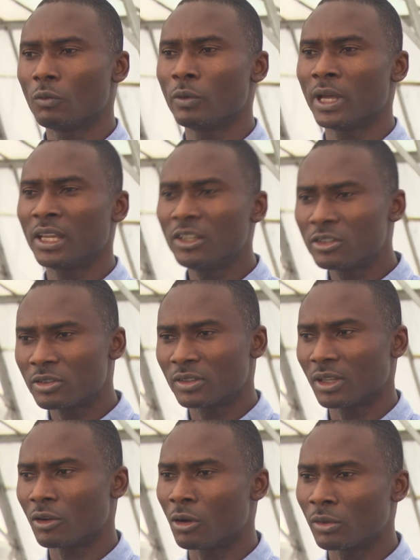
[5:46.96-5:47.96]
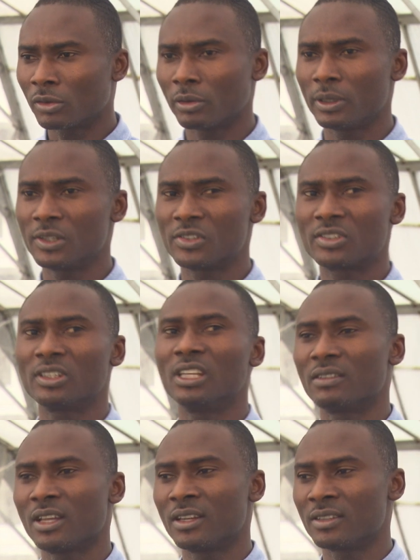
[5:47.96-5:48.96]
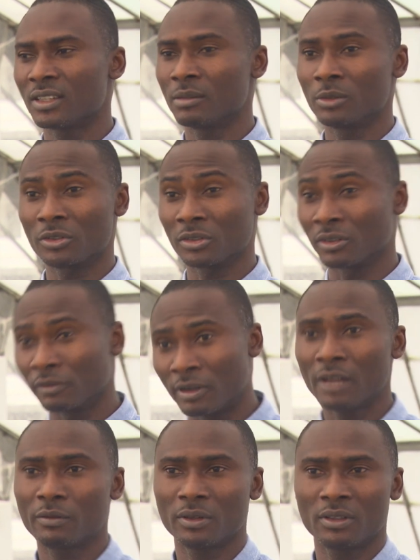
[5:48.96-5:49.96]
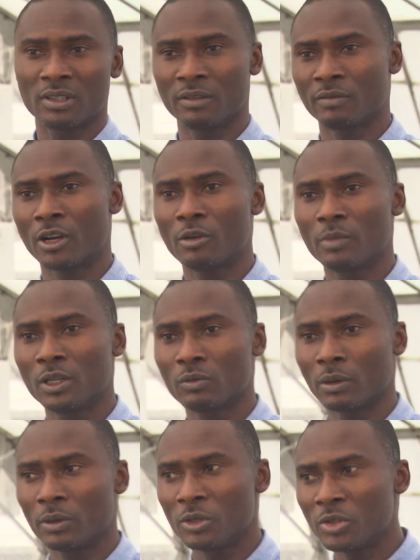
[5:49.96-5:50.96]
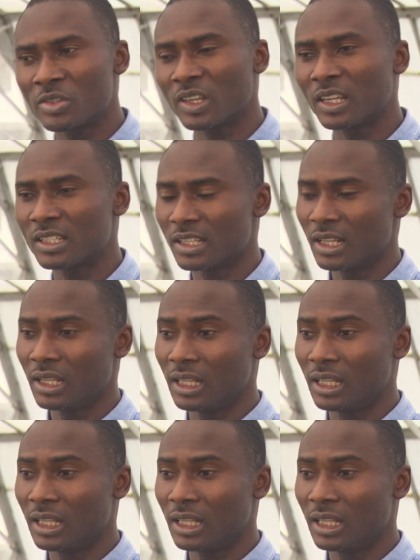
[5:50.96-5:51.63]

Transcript: we're interested also in seeing that it's able to survive within the environment where we're using it,